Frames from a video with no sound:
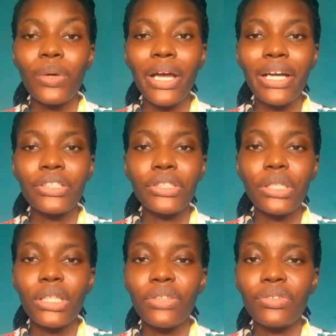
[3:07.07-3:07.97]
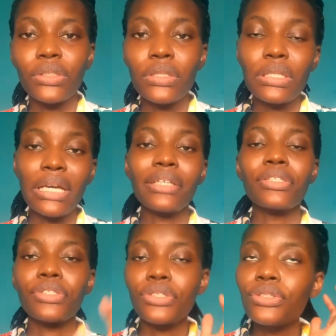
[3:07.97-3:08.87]
why I actually even
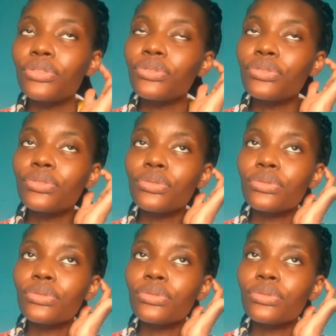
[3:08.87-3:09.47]
decided to